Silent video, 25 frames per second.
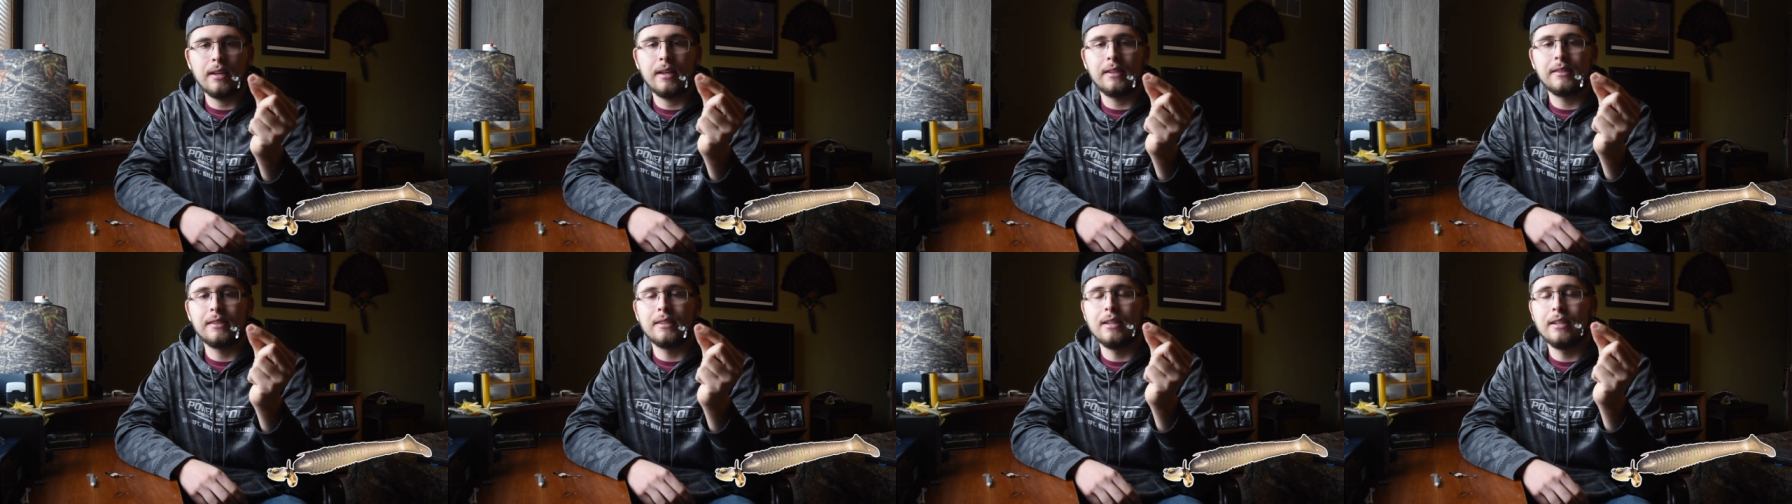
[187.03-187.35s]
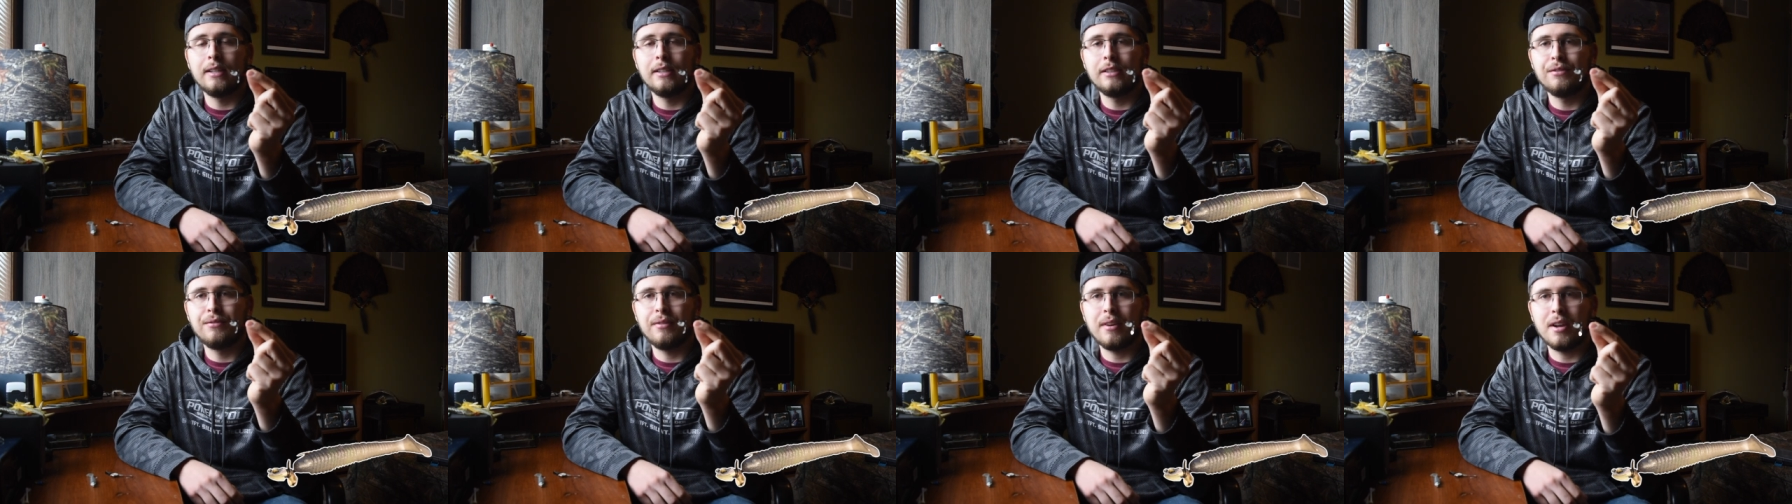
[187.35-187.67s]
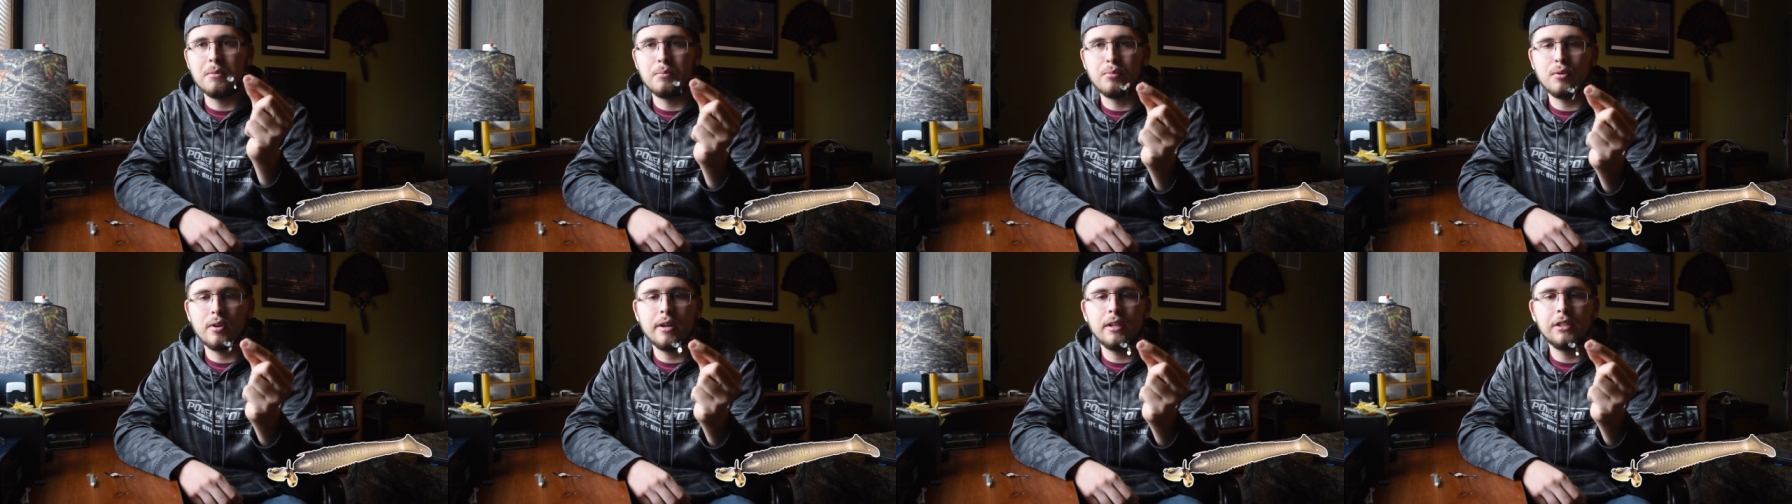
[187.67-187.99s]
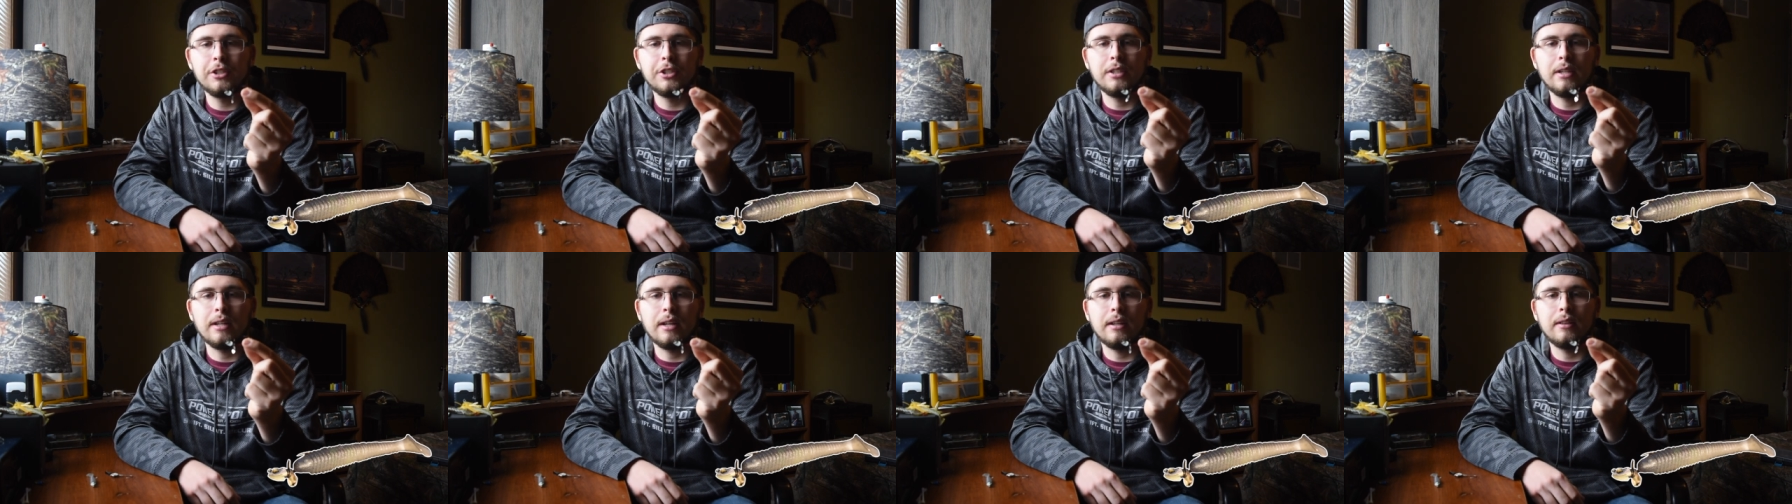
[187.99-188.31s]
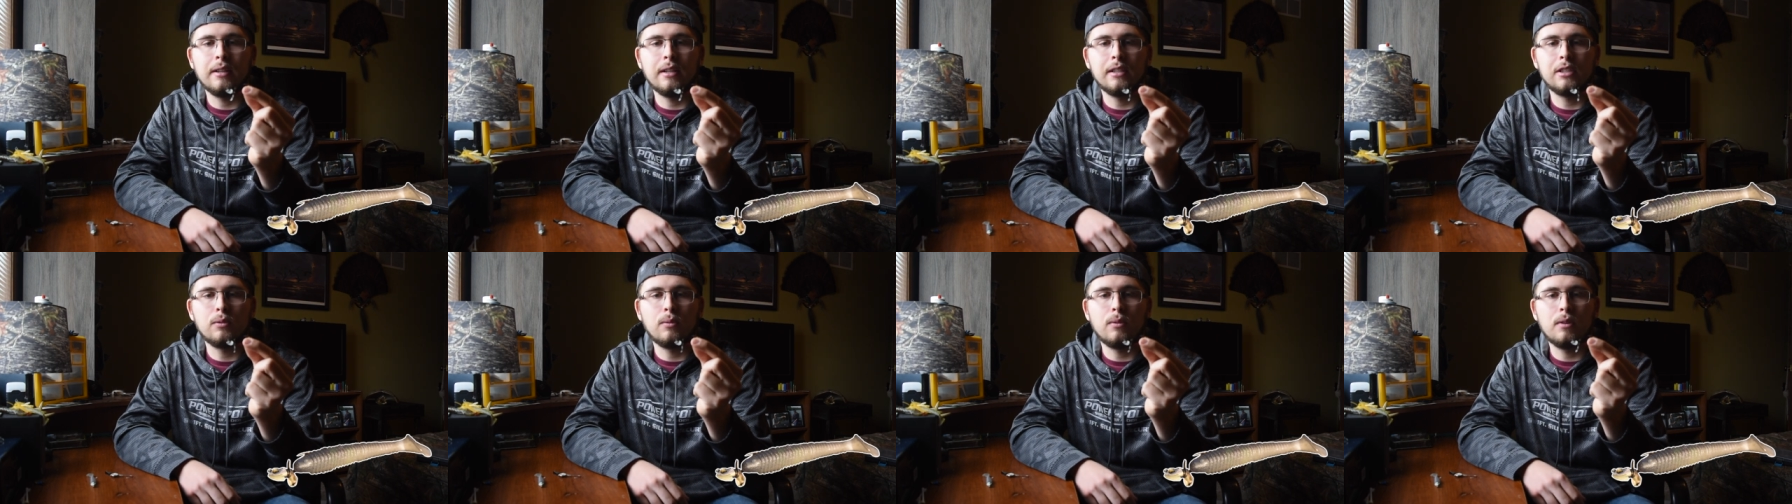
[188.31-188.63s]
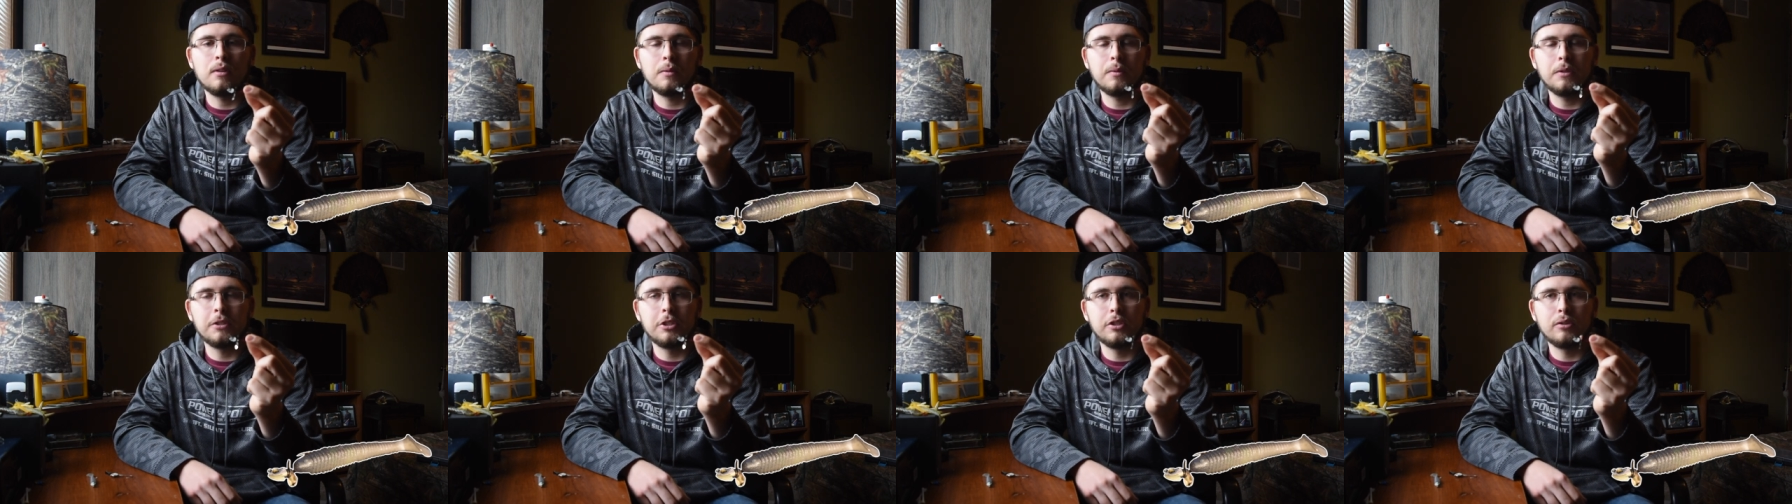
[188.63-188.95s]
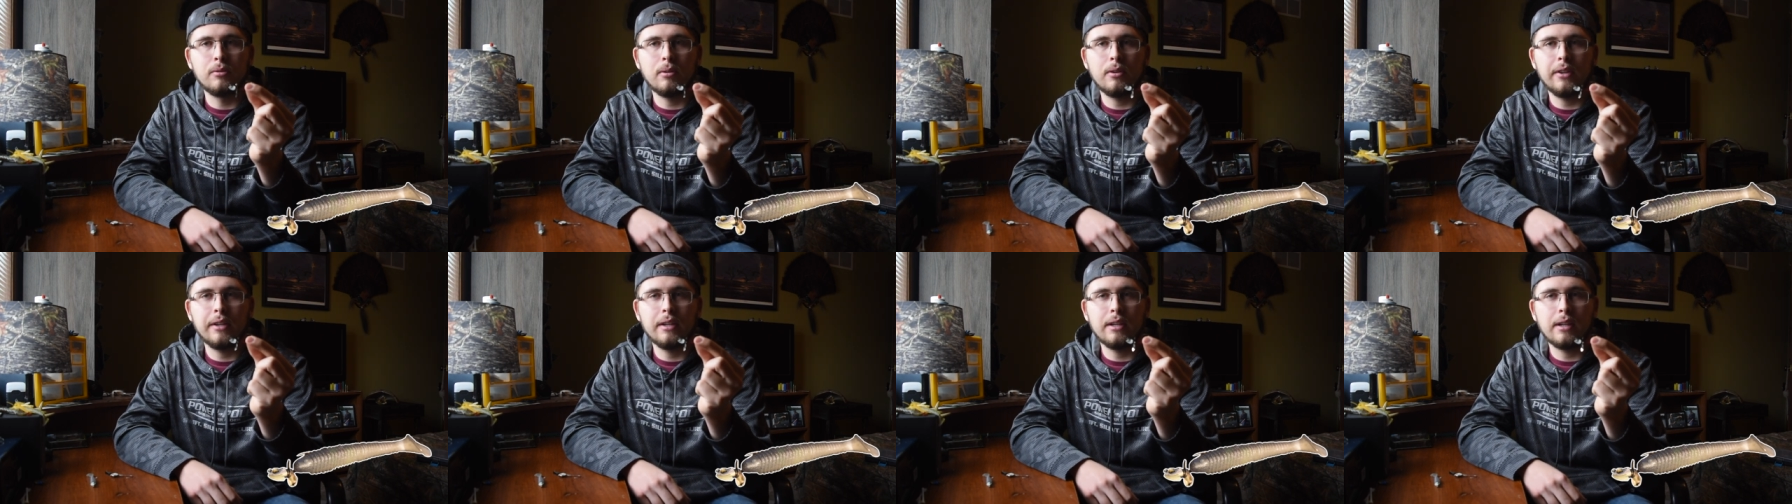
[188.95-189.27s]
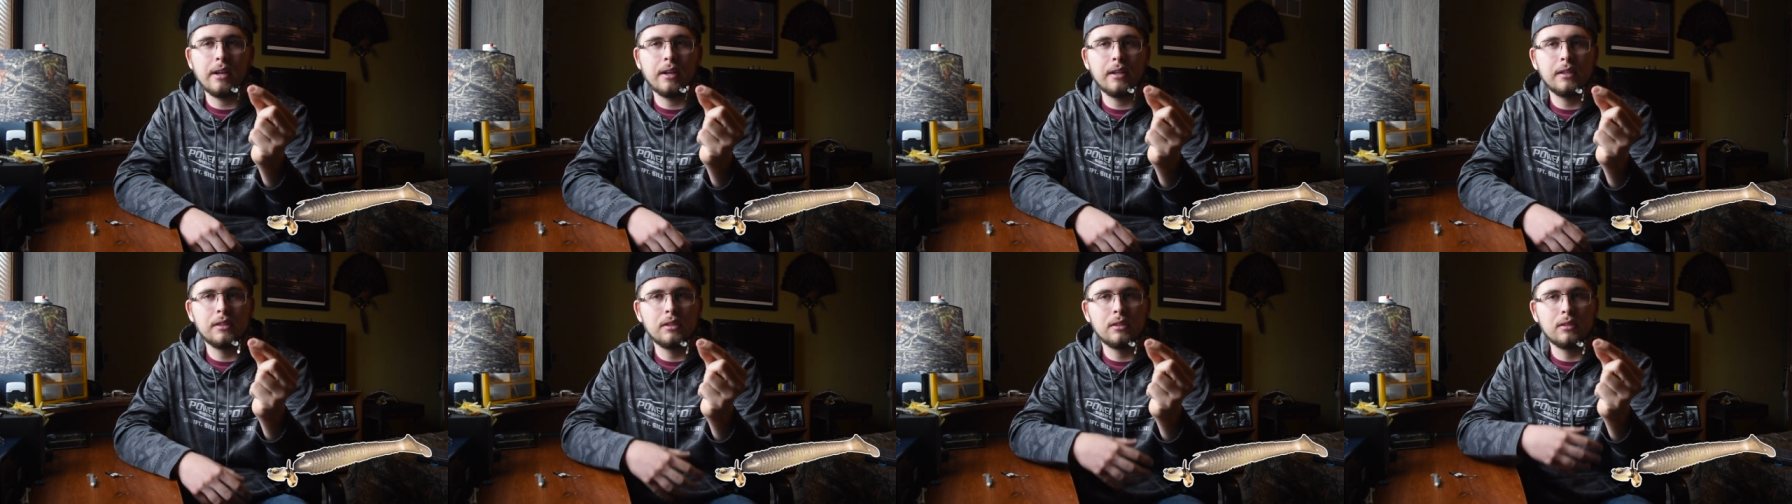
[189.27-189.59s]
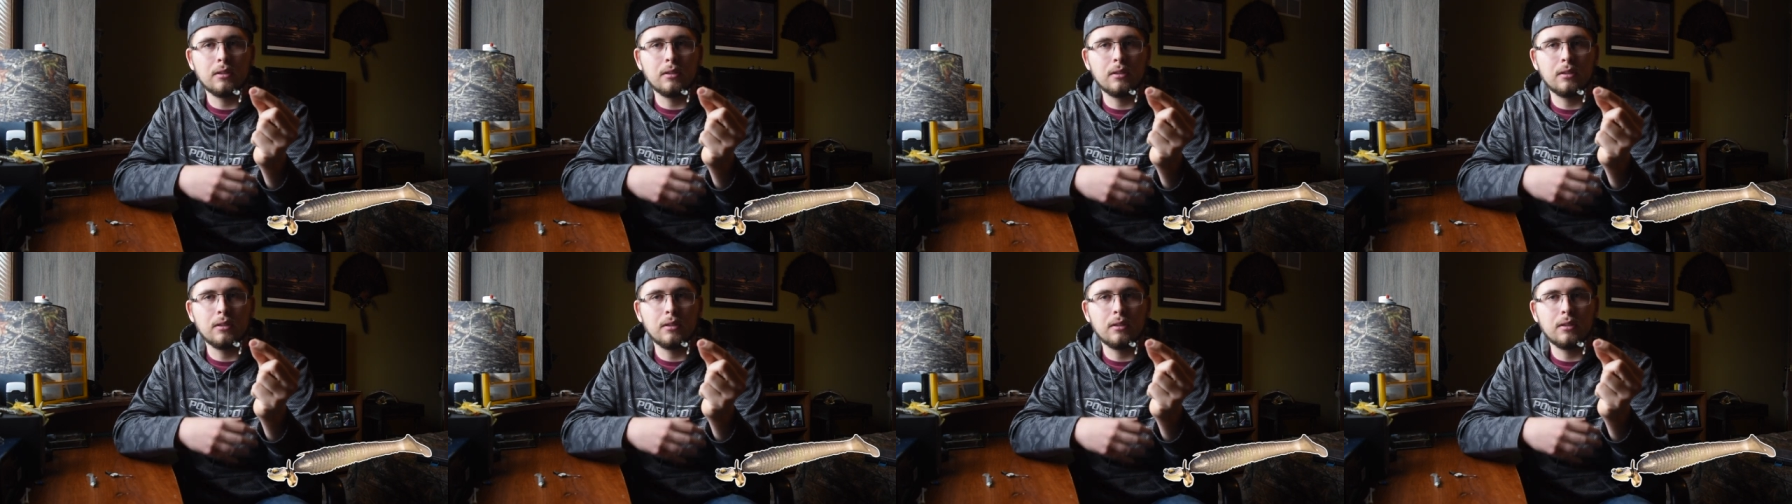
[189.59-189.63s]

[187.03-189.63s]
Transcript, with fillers: as it is vibration on this one, which is really nice,